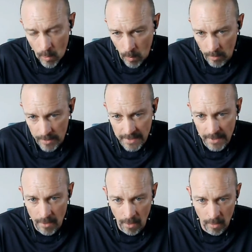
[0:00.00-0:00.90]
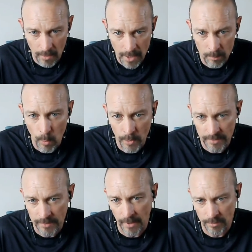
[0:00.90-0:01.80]
or EDR or endpoint
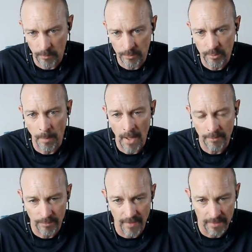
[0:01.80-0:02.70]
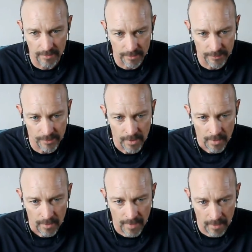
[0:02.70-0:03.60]
detection response vendors
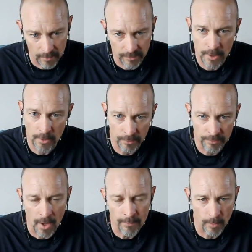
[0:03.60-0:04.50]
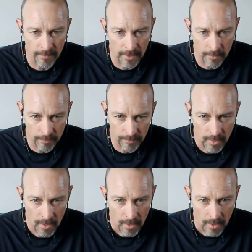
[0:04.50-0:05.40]
that are security software vendors
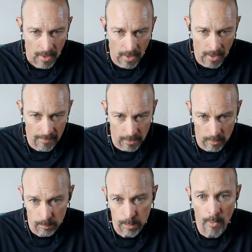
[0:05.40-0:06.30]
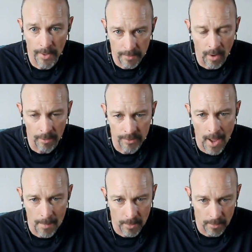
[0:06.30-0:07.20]
that are deployed on
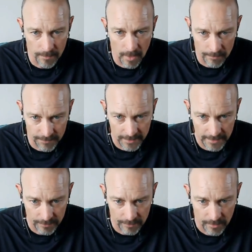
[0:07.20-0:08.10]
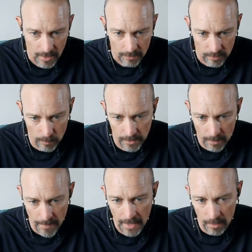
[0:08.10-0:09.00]
top of fleets to
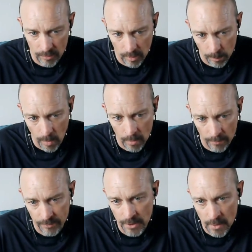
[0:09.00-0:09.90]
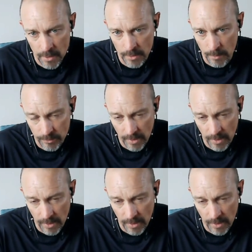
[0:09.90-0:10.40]
really manage the bulk of security use